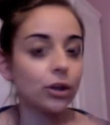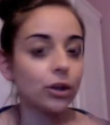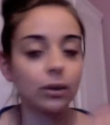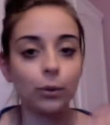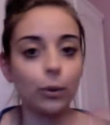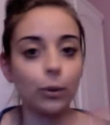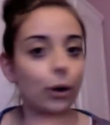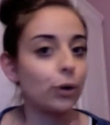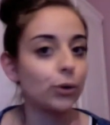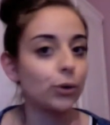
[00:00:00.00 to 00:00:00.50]
That
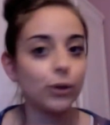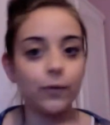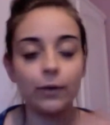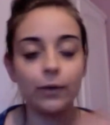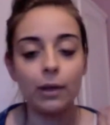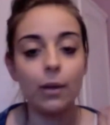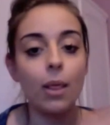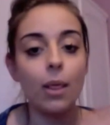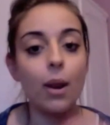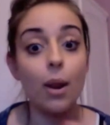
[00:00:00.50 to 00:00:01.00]
won't alter
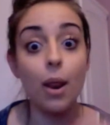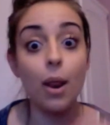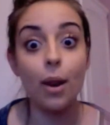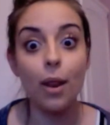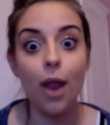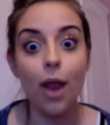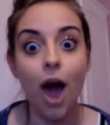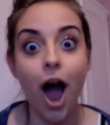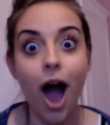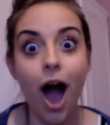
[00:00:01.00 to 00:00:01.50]

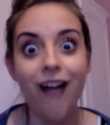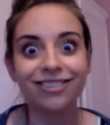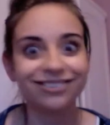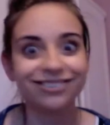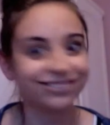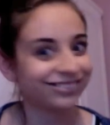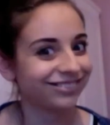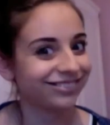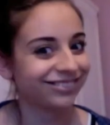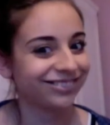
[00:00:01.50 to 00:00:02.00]
the
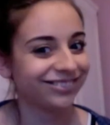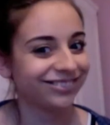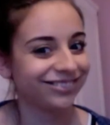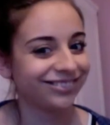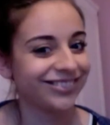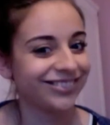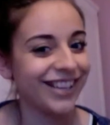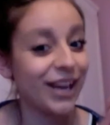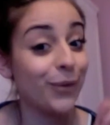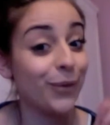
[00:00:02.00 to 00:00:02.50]

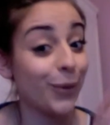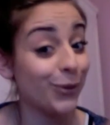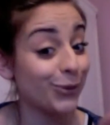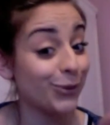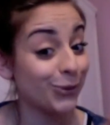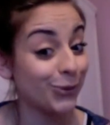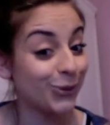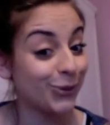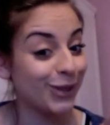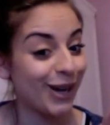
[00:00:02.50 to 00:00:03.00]
It won't
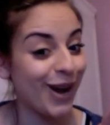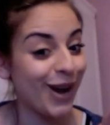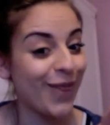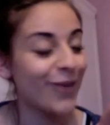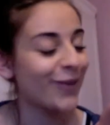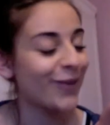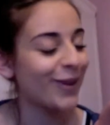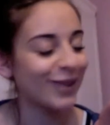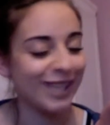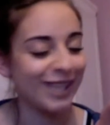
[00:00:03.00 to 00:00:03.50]
alter the
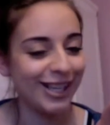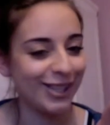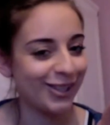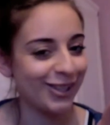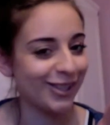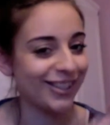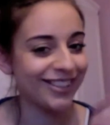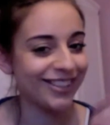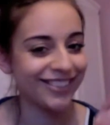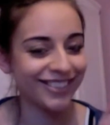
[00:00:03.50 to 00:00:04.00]

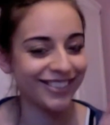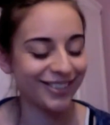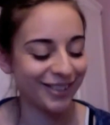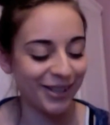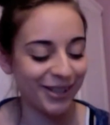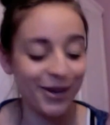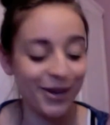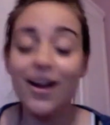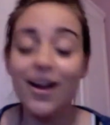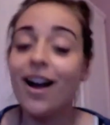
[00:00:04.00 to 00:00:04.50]
foundation.
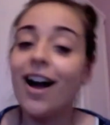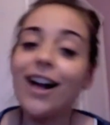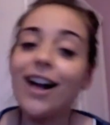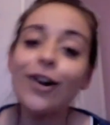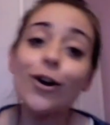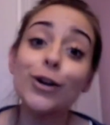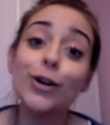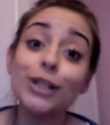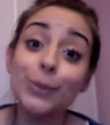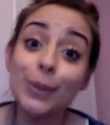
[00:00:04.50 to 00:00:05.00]
I
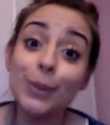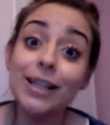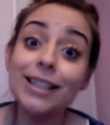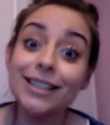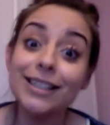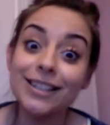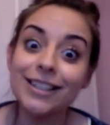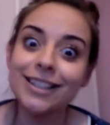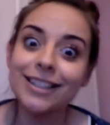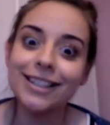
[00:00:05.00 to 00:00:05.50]
can't speak
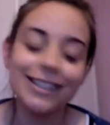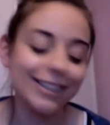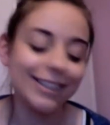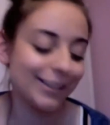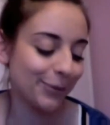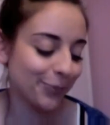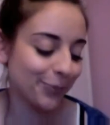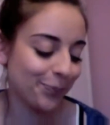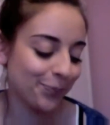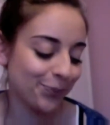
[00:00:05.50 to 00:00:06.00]
tonight,
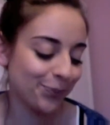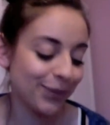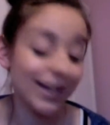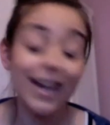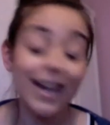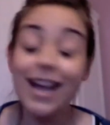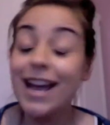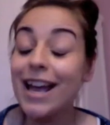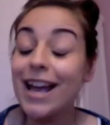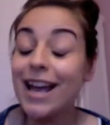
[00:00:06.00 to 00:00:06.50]
guys.
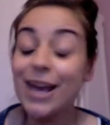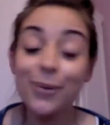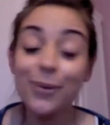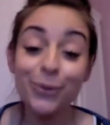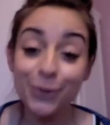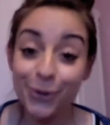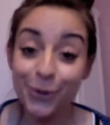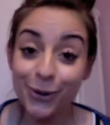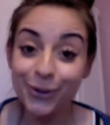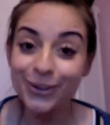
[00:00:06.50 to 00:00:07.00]
It will
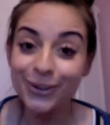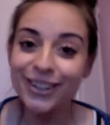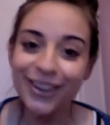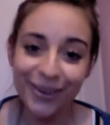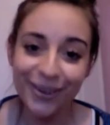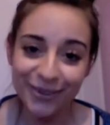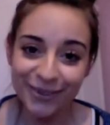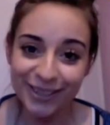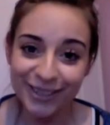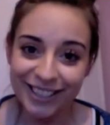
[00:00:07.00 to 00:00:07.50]
not
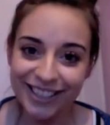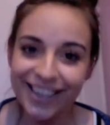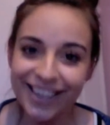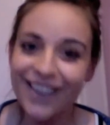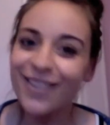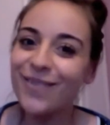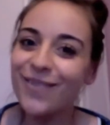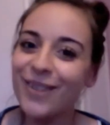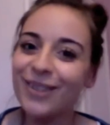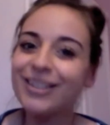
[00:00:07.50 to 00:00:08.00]
alter
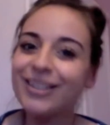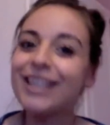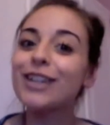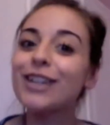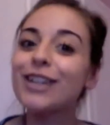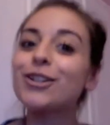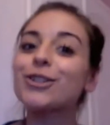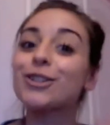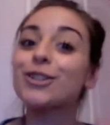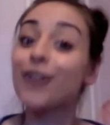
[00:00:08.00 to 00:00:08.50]
the
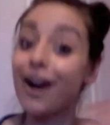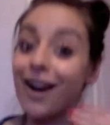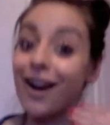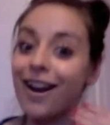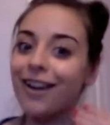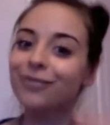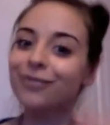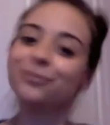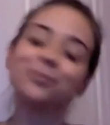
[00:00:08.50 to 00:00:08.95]
foundation colour.